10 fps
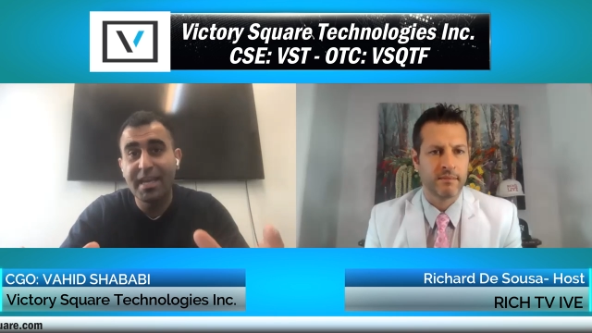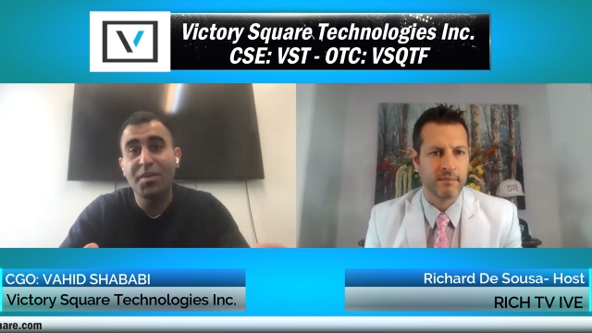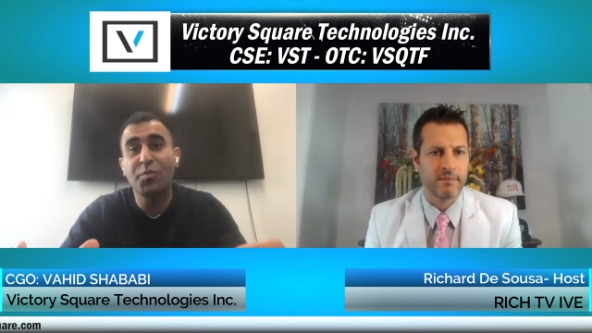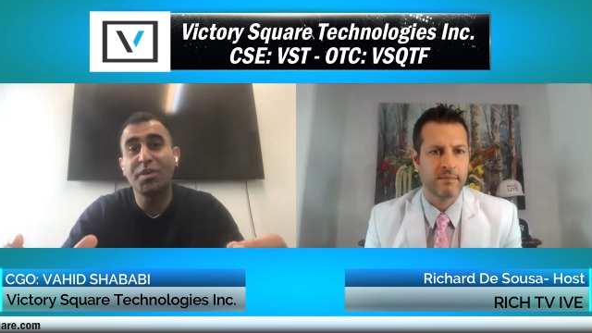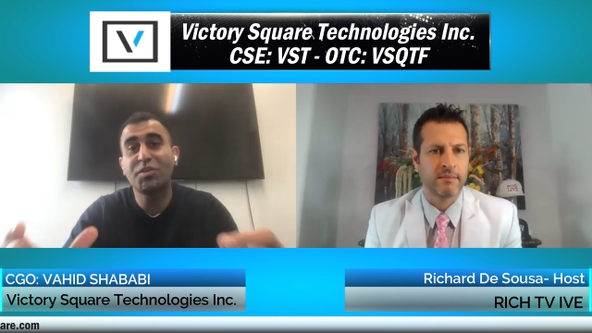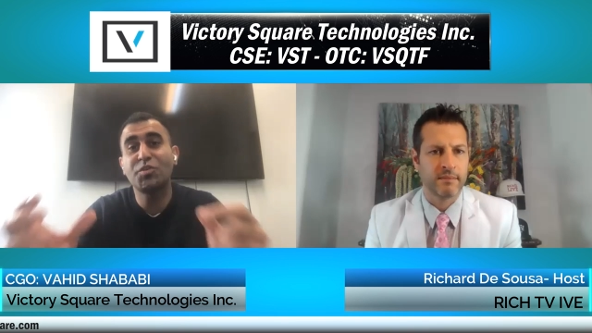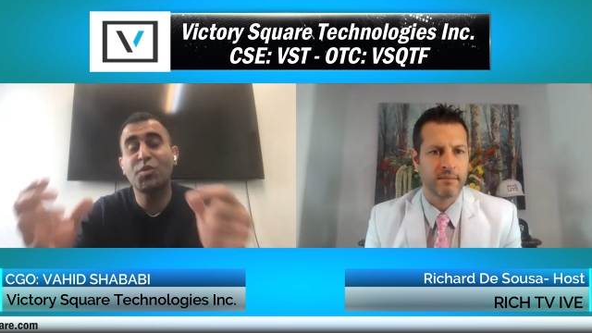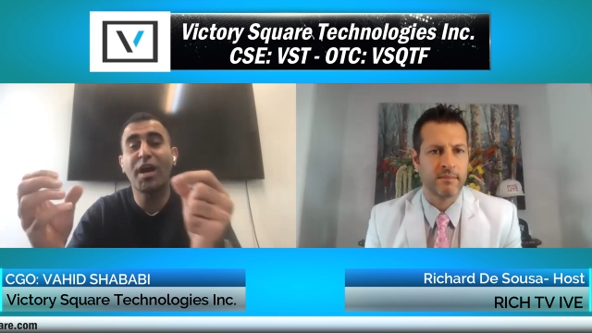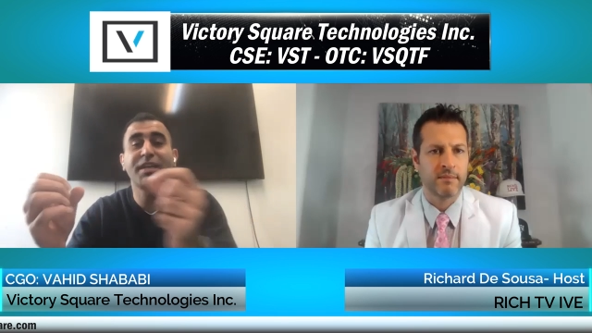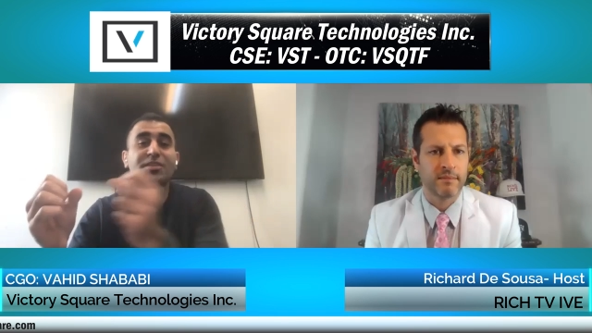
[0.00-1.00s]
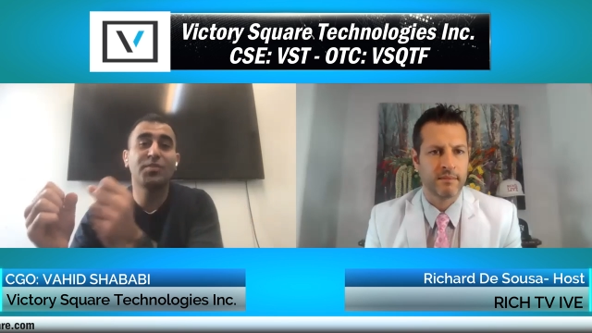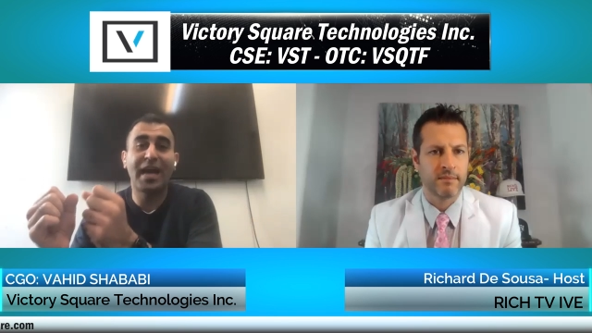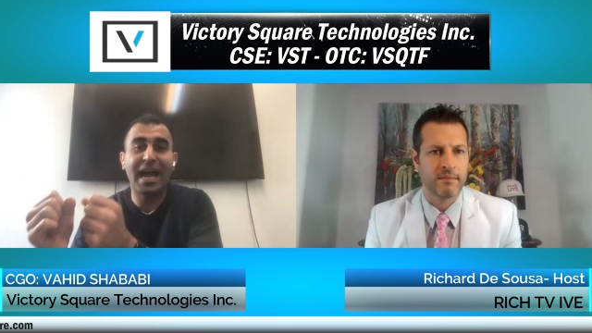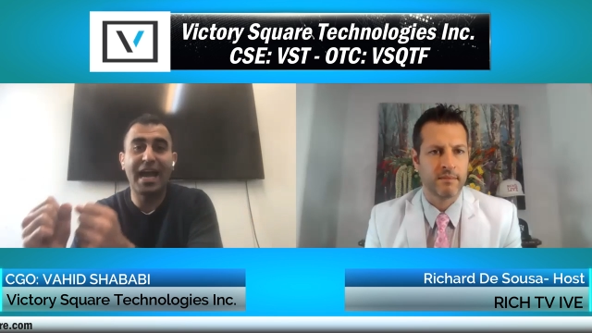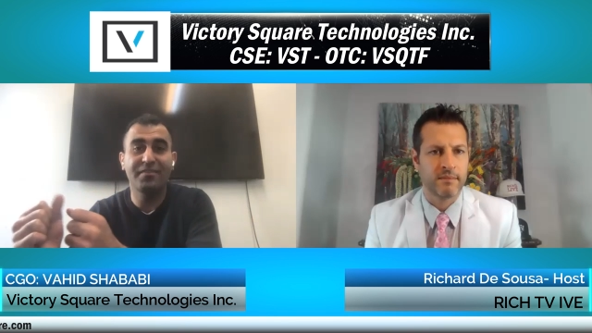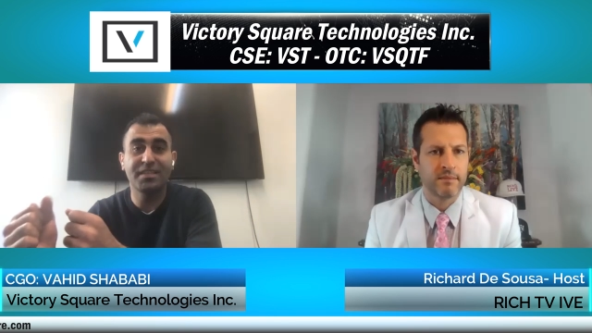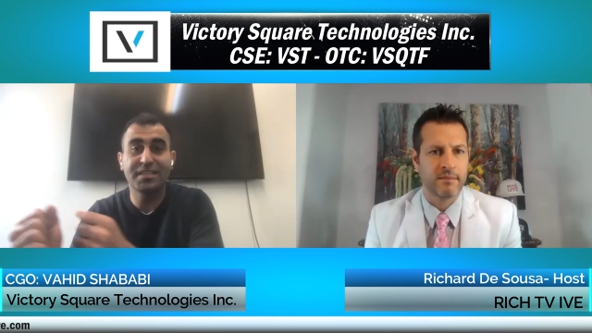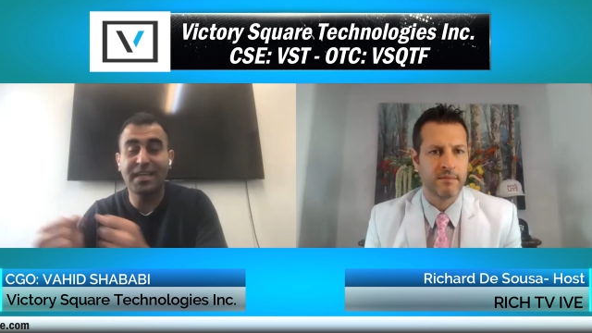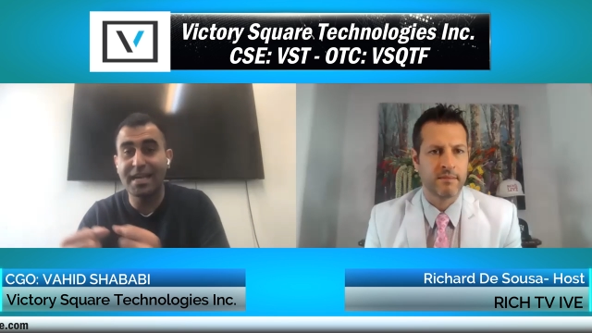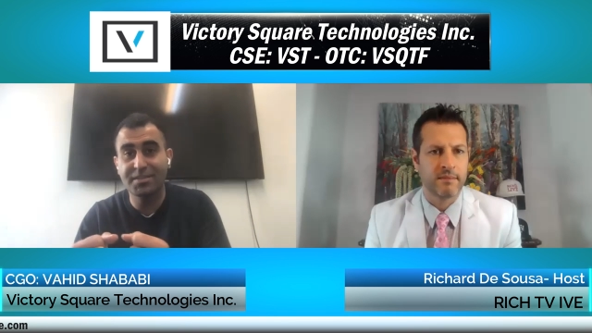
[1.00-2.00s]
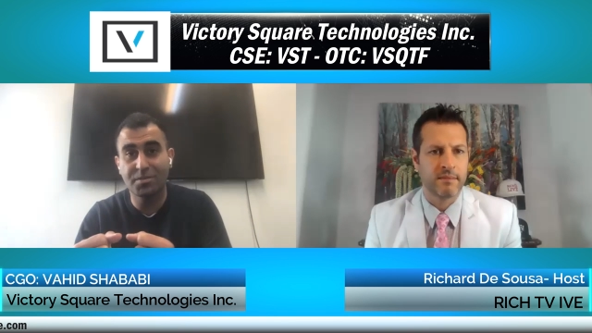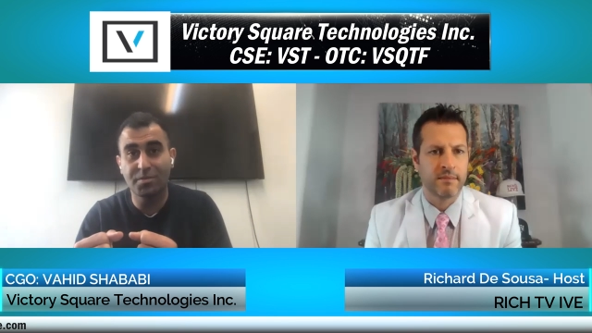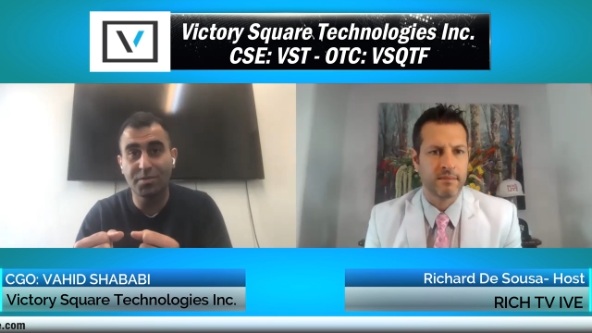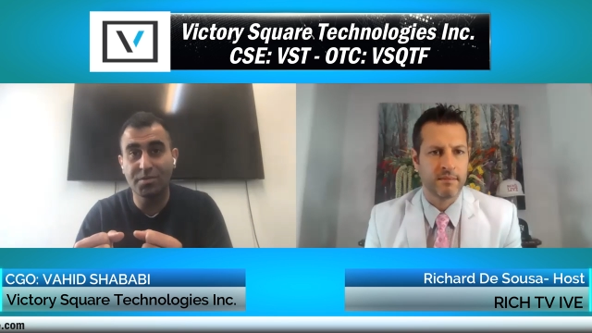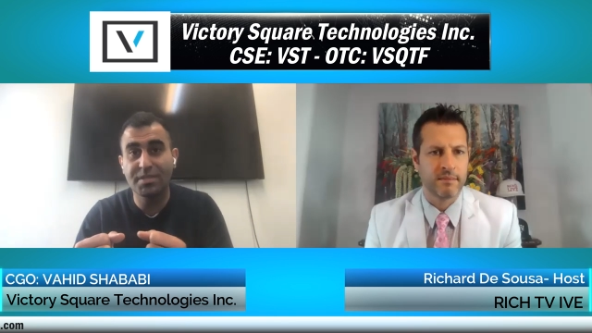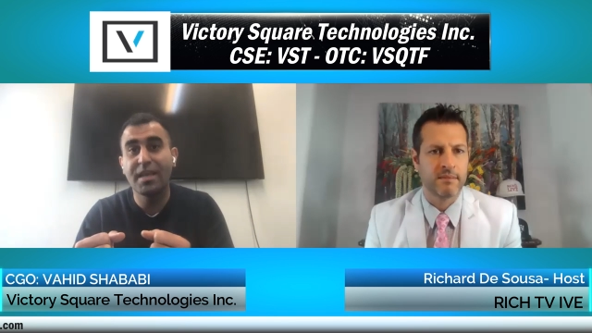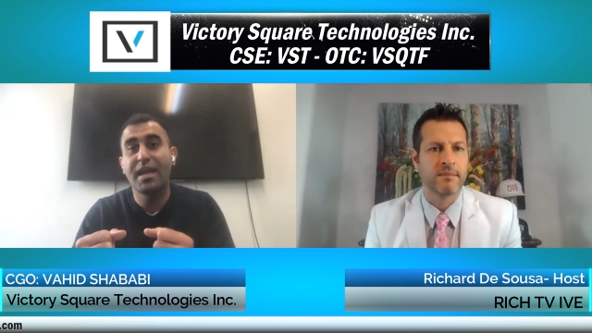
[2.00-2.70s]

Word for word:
Speaker 1: We're trying to have these customers